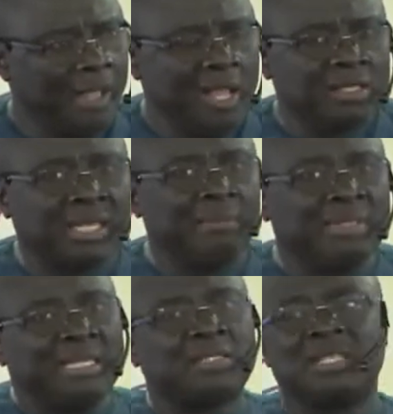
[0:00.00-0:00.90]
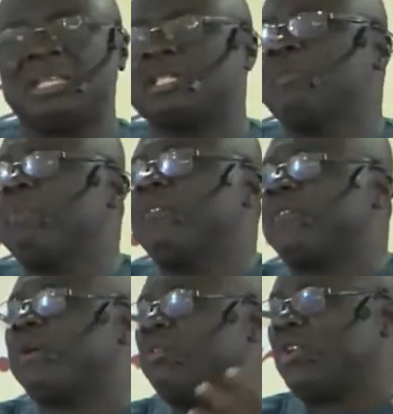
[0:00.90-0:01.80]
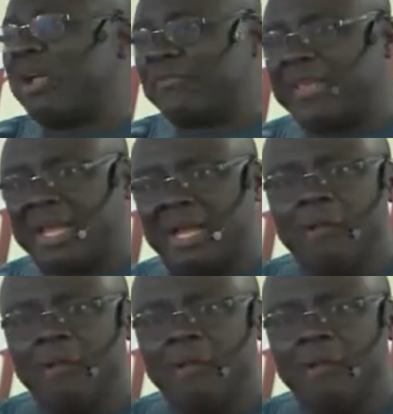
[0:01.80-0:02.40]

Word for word: so this this may be very graphic